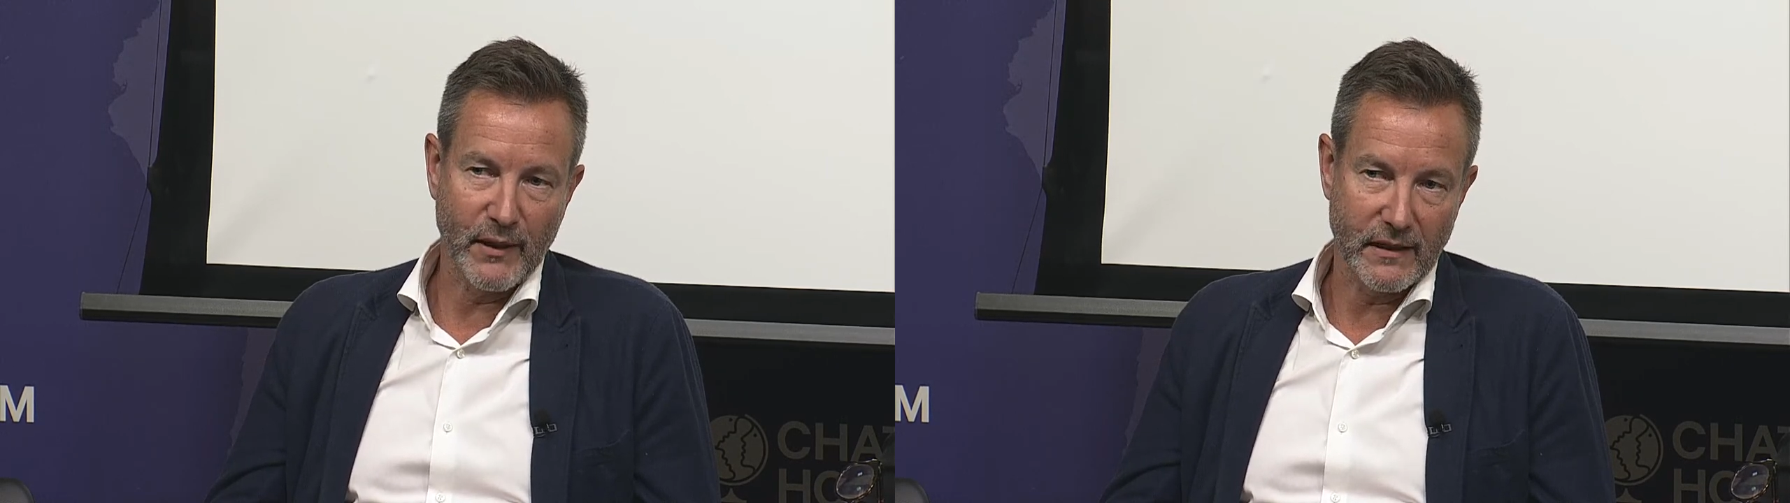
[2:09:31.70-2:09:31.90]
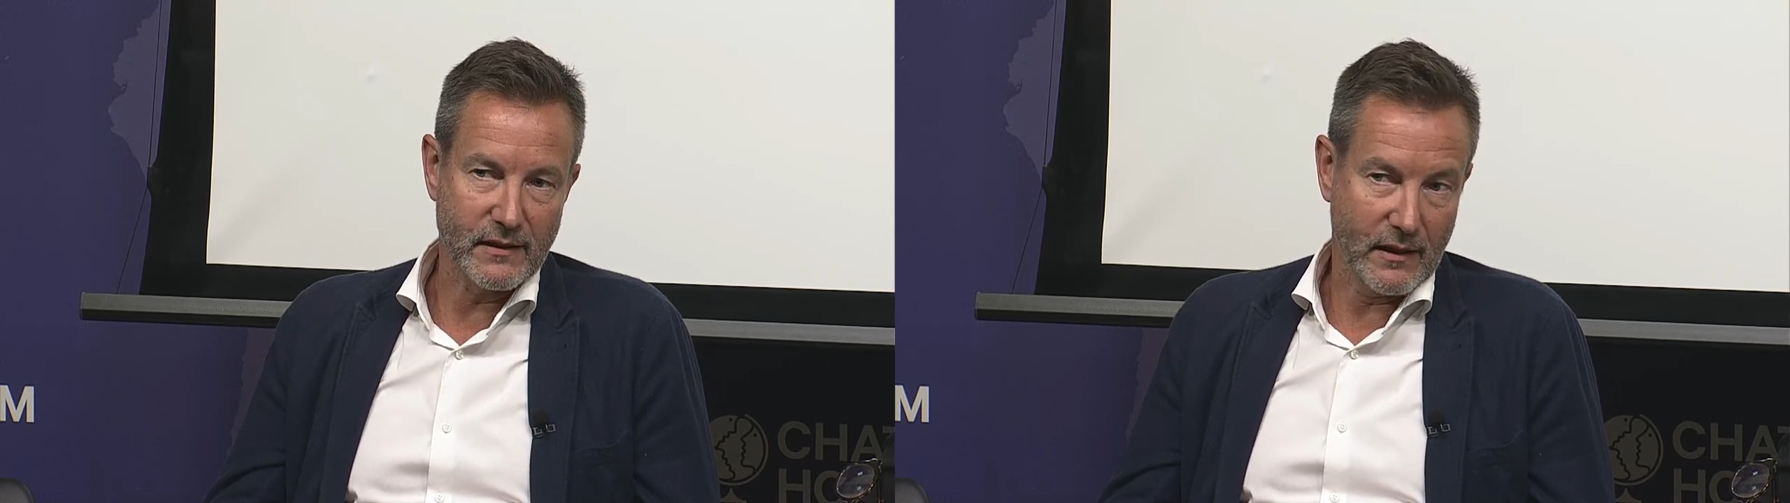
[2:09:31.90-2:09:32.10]

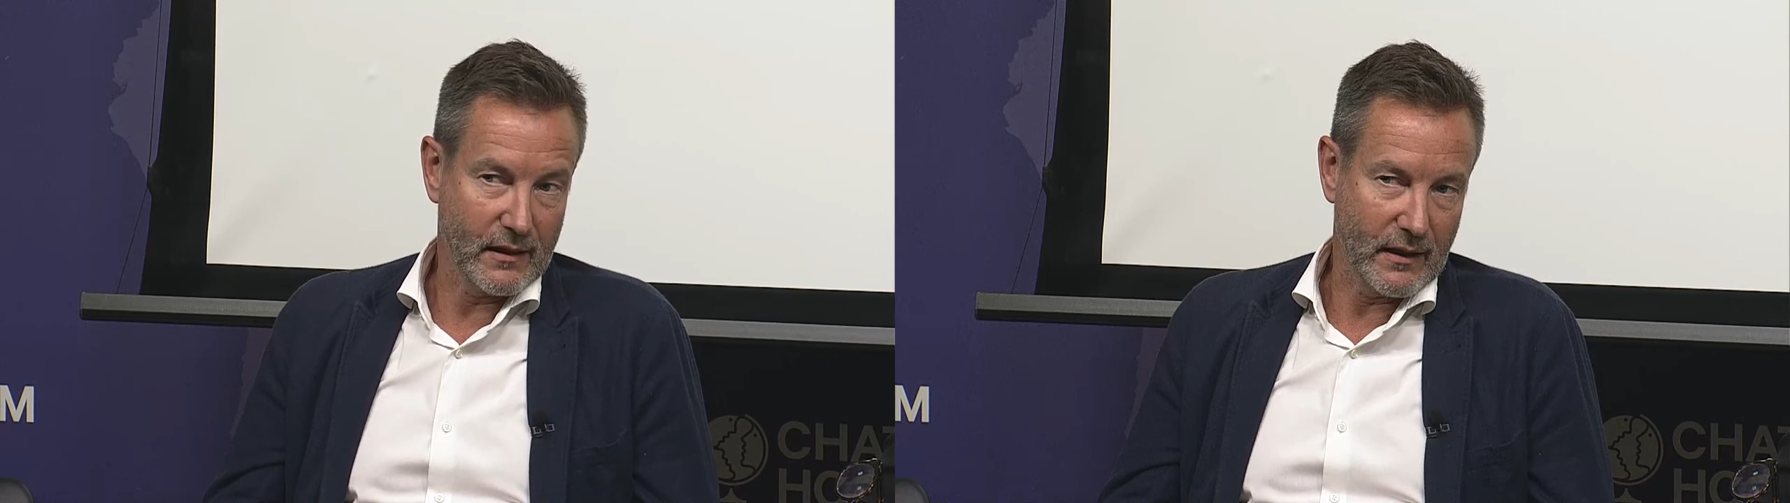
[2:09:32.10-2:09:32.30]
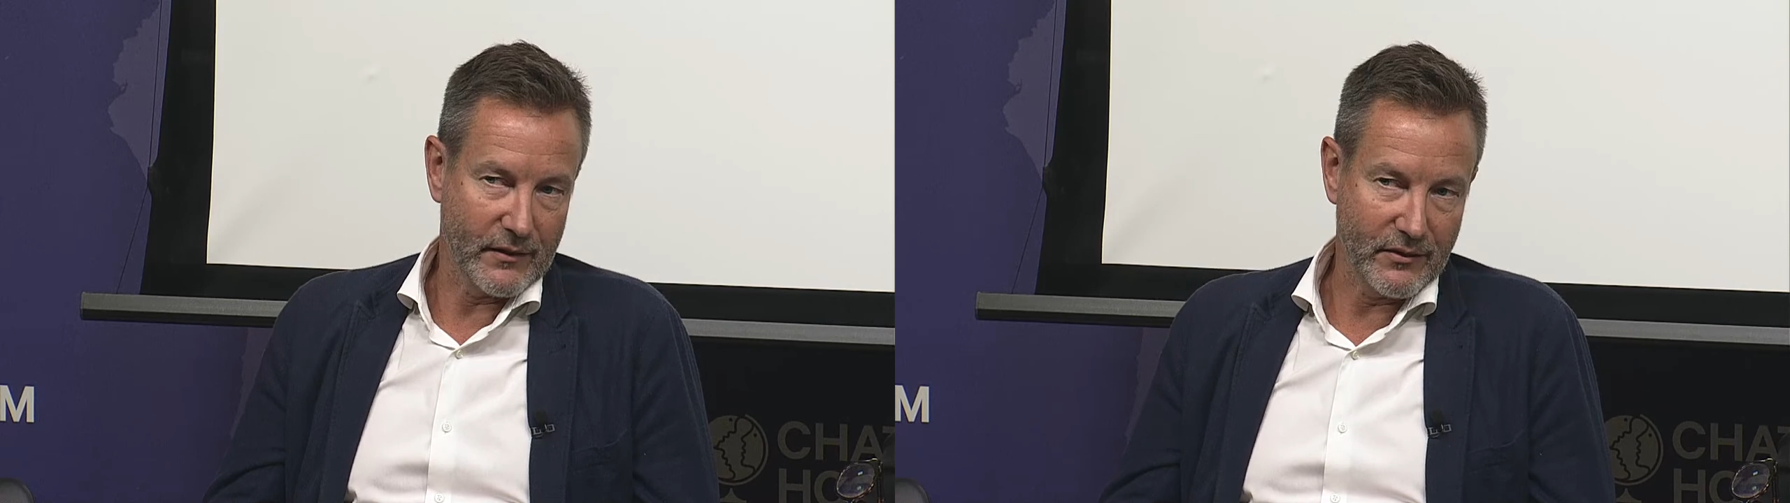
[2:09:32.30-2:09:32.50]
But
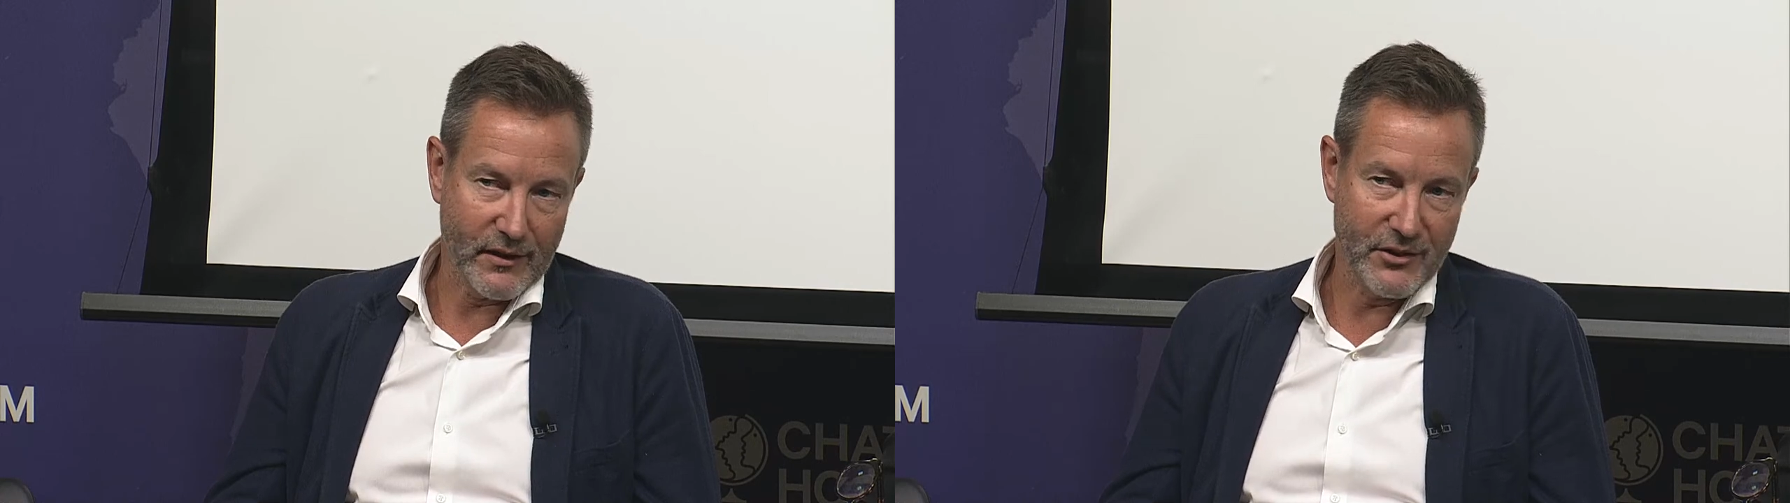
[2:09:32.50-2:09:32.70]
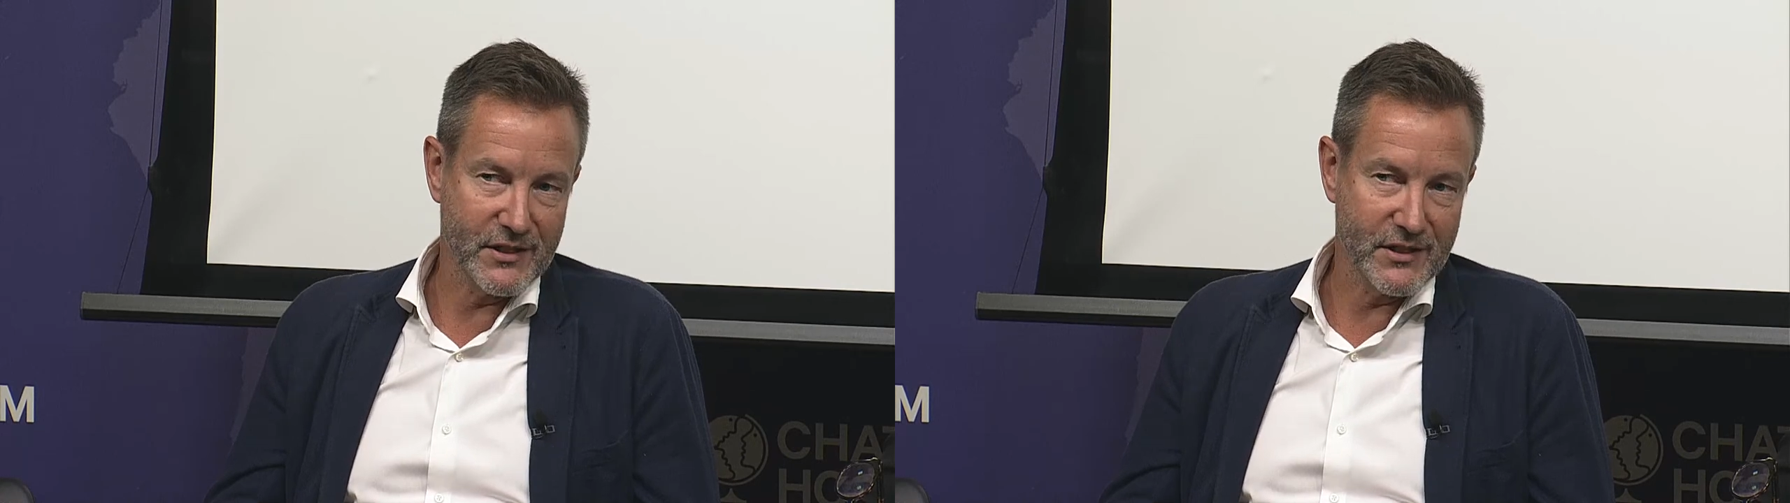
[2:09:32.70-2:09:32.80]
there